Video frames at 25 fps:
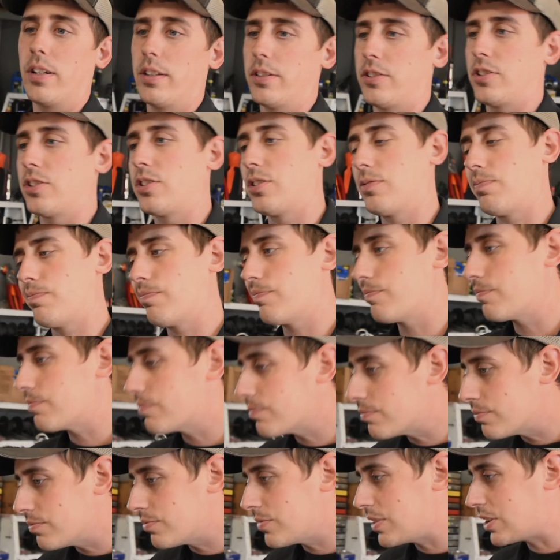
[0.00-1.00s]
It's
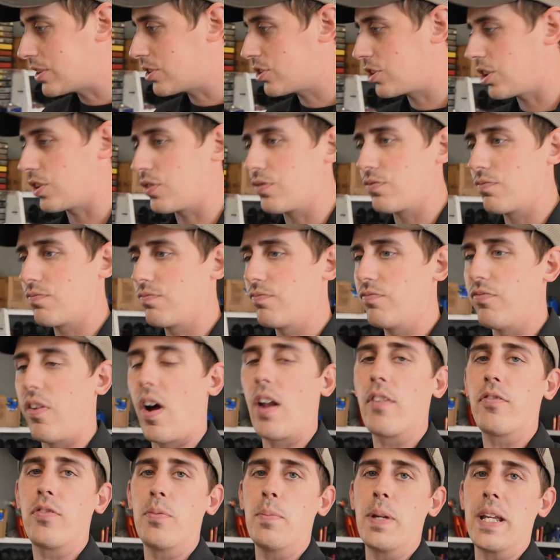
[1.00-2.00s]
just
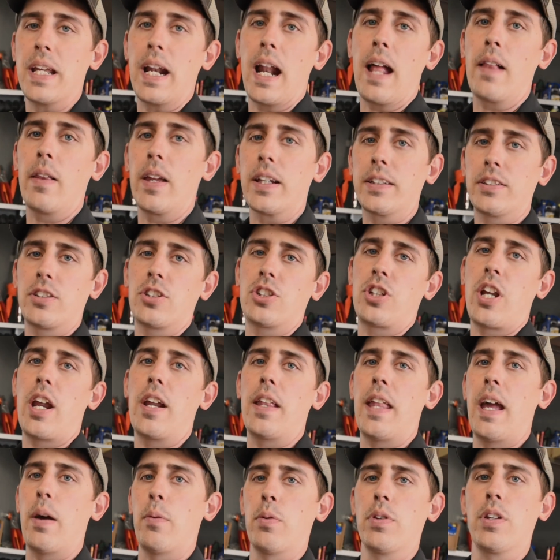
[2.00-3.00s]
fun for me, and I like to share
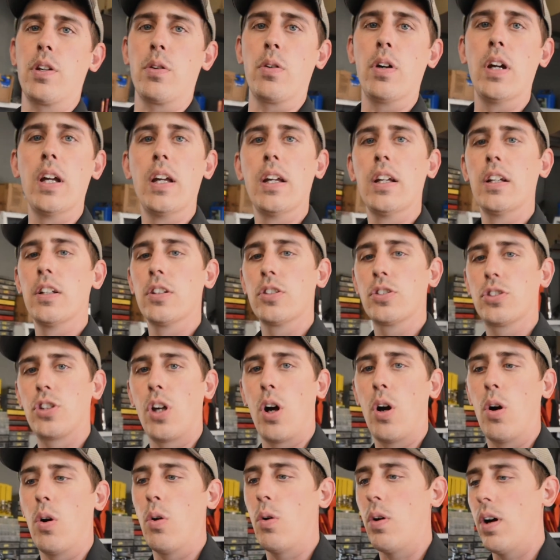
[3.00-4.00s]
that with you.
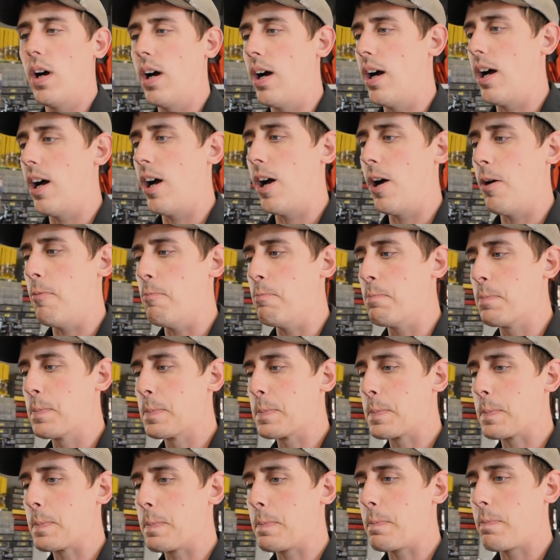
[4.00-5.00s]
So
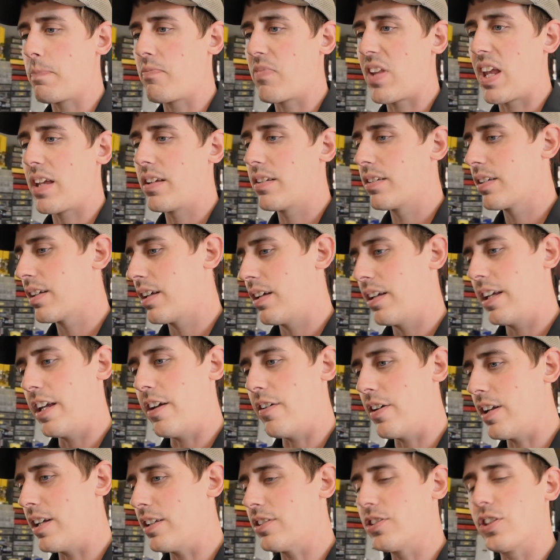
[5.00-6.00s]

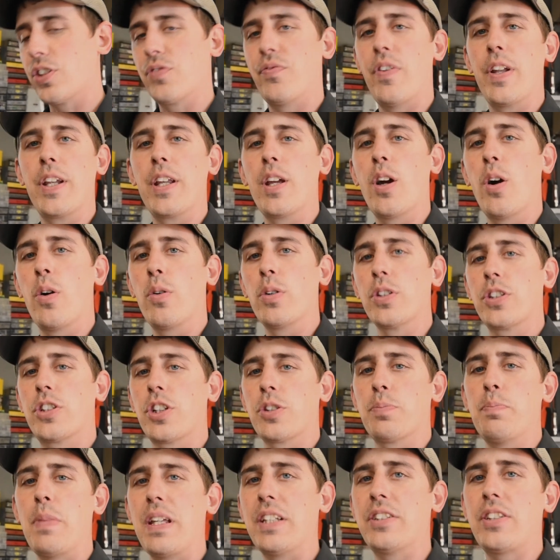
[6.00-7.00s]
here it is. This video is
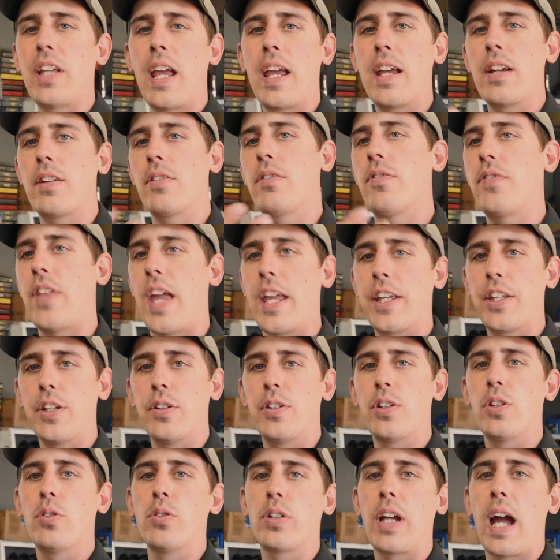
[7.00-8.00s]
just me saying thank you
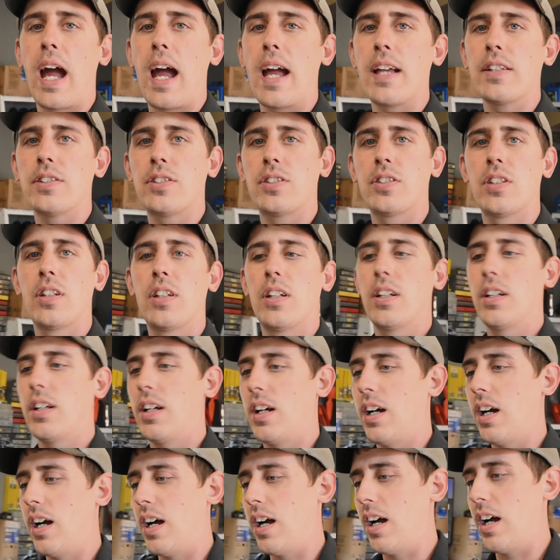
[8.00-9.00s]
to you guys.
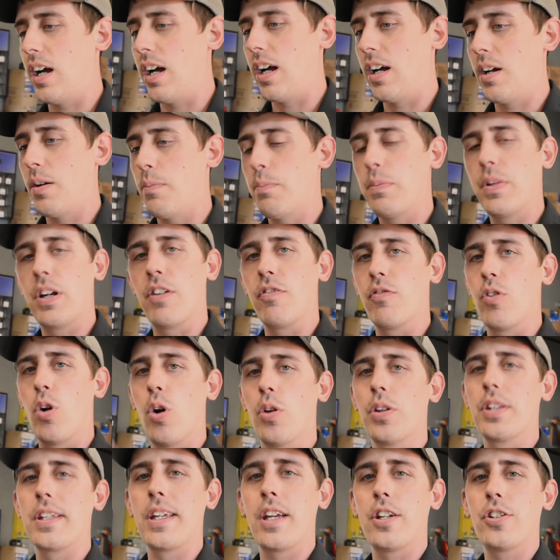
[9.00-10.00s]
I'm gonna
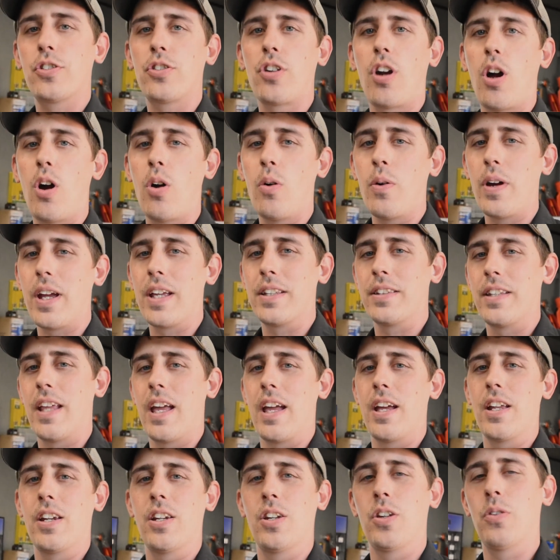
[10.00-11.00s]
roll the intro and
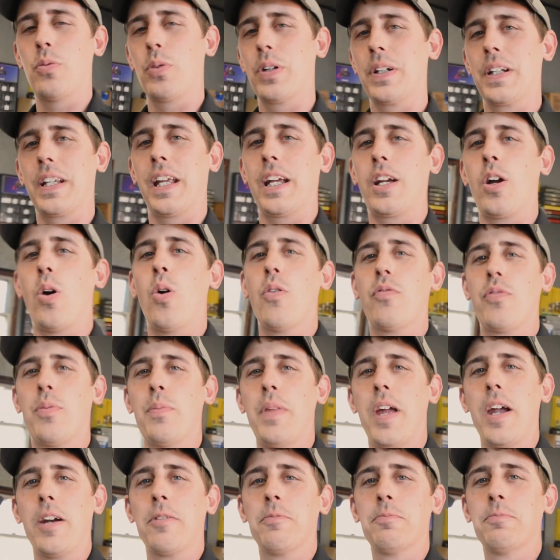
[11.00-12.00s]
then we're gonna get going from
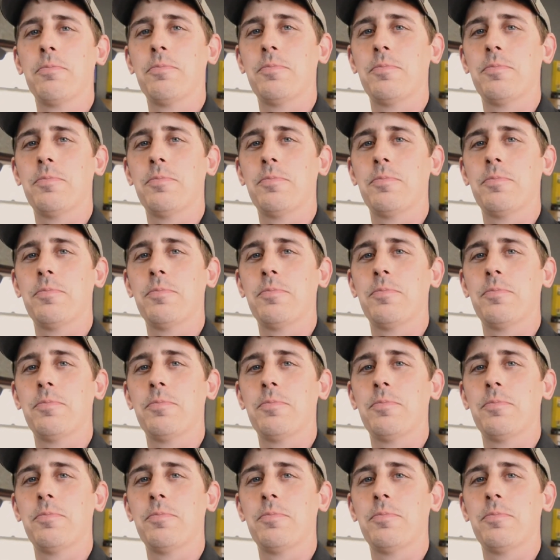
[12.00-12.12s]
there.